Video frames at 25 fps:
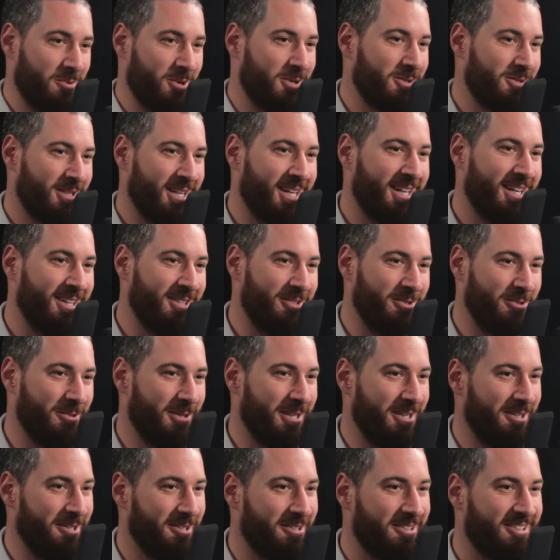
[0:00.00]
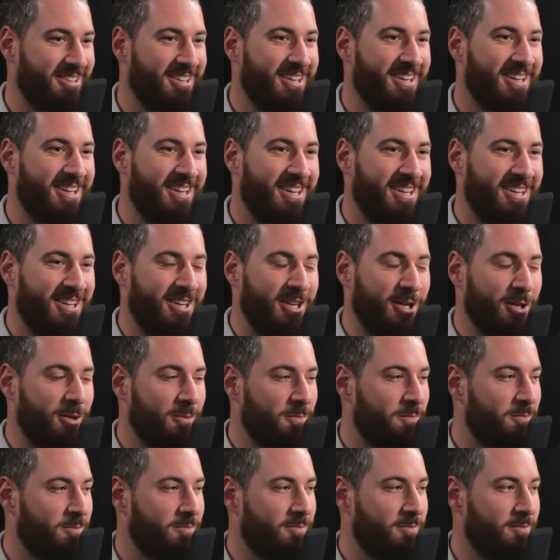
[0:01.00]
I wanted okay. to kind of do a little, mm-hmm. you know,
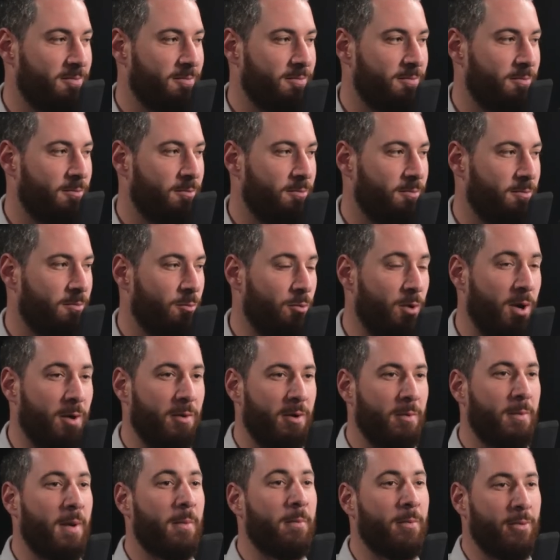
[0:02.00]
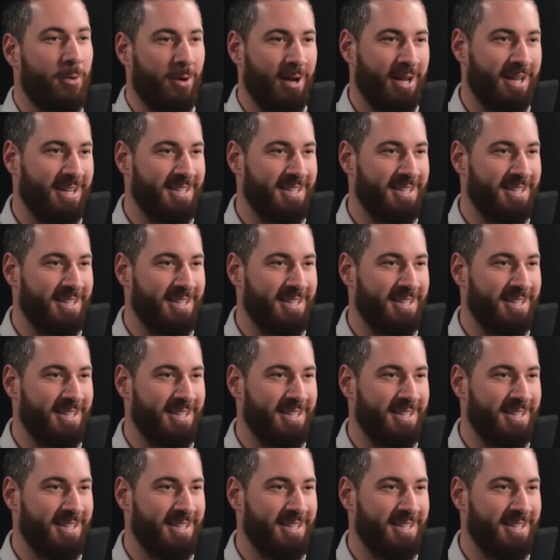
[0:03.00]
re-remember, I